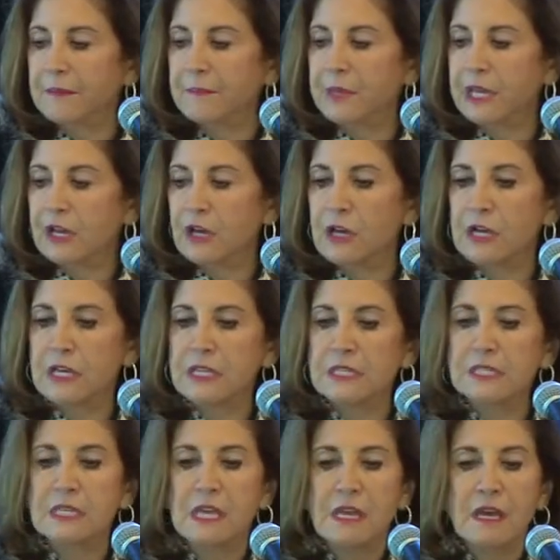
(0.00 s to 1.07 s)

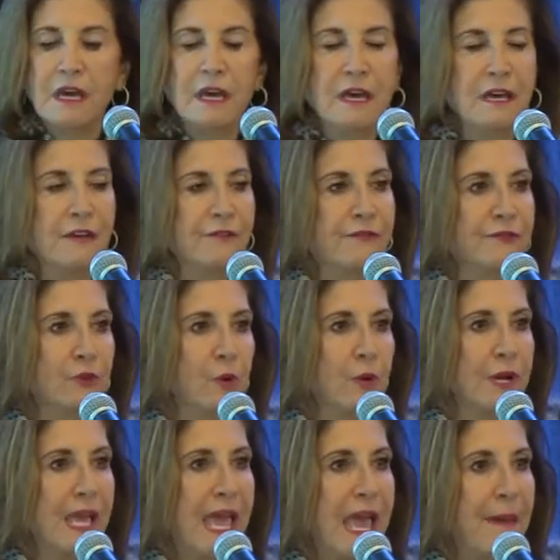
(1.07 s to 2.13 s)
because
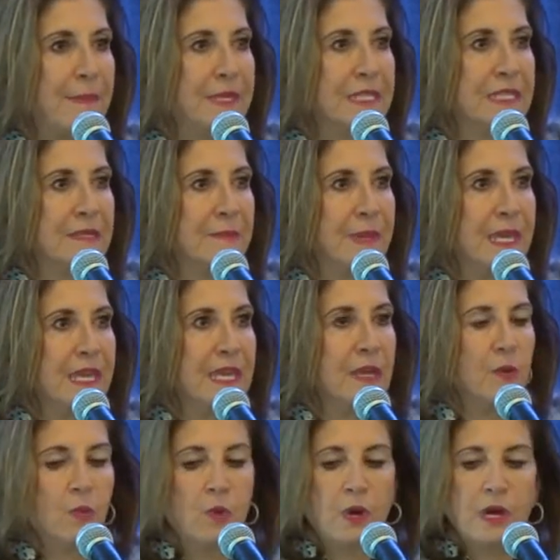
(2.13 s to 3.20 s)
Florida happens to be
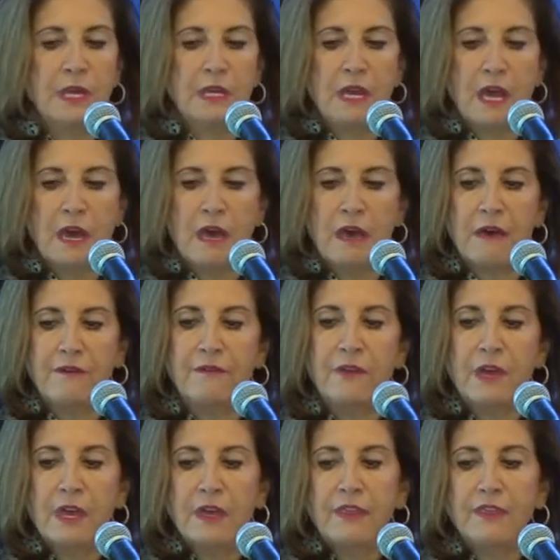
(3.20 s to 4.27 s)
one of
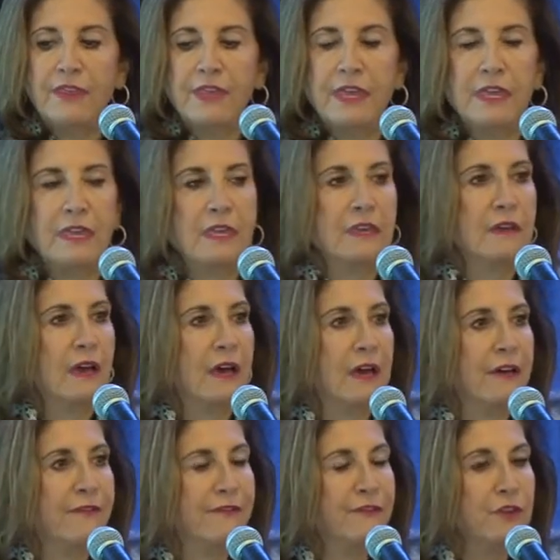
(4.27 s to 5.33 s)
the
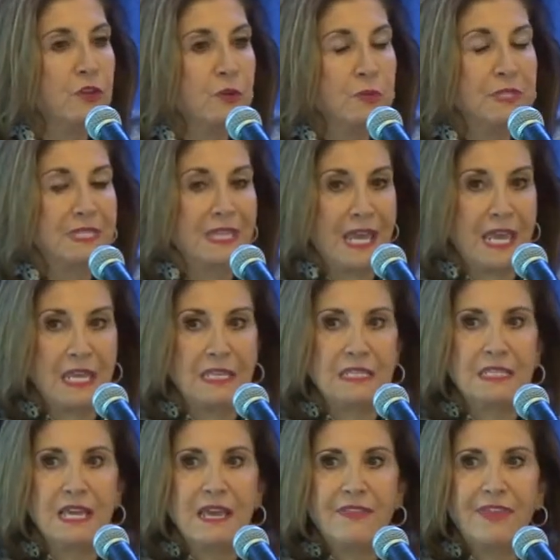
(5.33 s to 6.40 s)
few
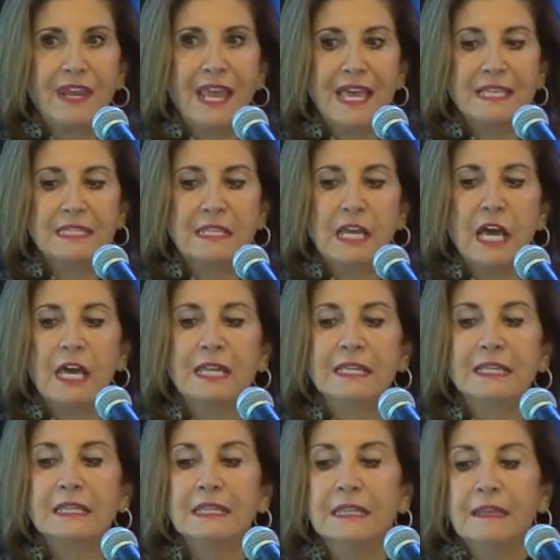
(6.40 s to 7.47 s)
states that has an
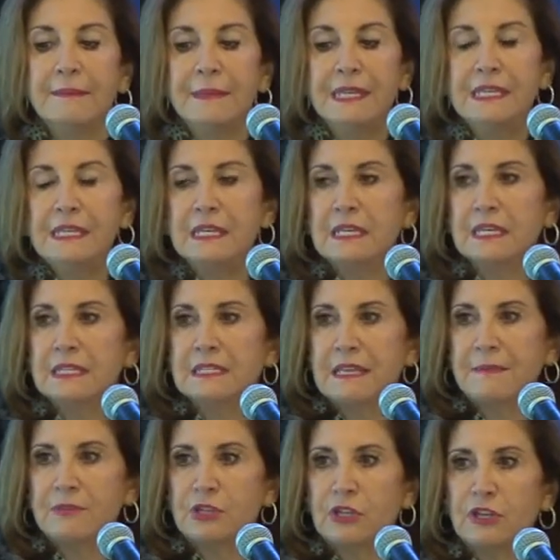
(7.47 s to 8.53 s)
unlimited
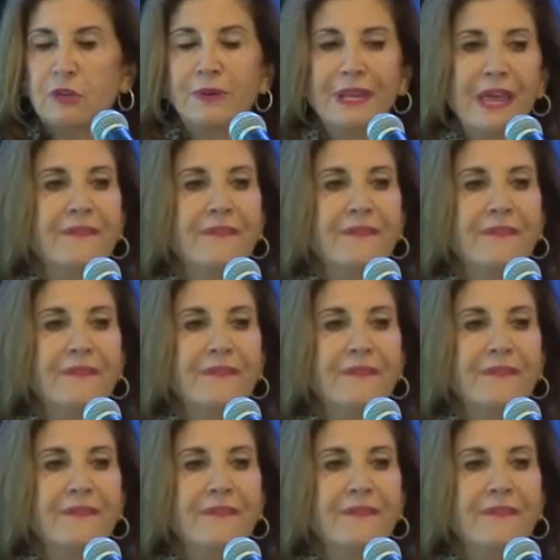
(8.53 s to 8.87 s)
exemption. You can